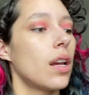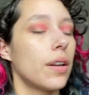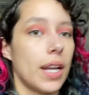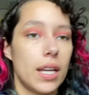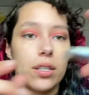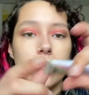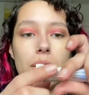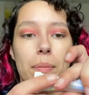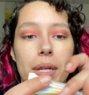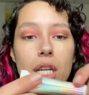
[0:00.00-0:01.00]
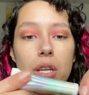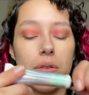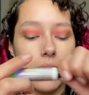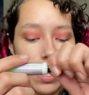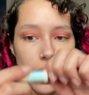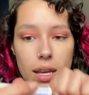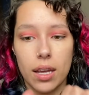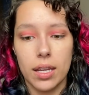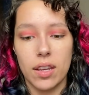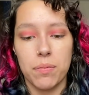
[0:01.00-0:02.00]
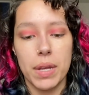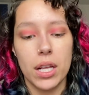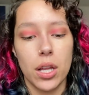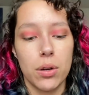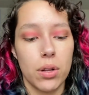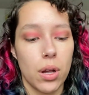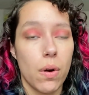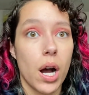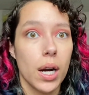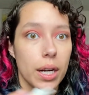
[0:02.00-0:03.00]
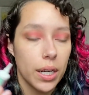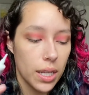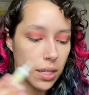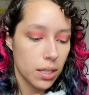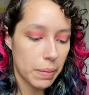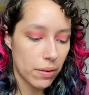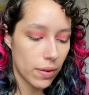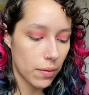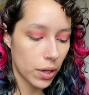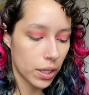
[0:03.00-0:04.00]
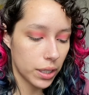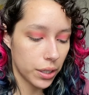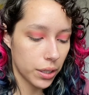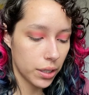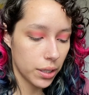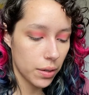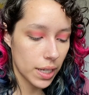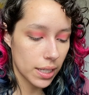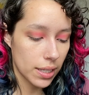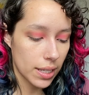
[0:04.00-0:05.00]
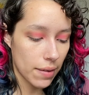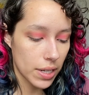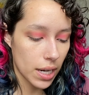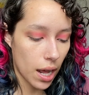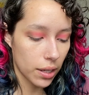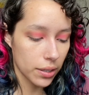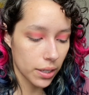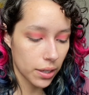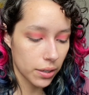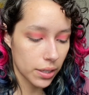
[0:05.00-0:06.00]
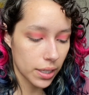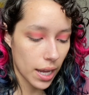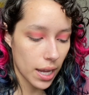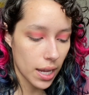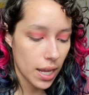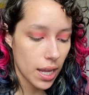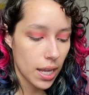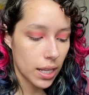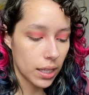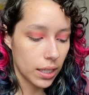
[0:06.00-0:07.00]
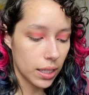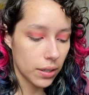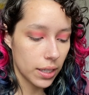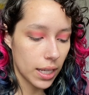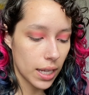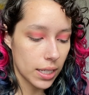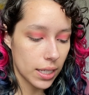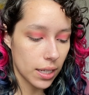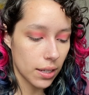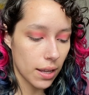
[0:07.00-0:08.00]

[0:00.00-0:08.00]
Okay, so I'm gonna use the Give Me Glow Glow Harder. This is my favorite glitter glue. It is $7 on their site. Literally a deal.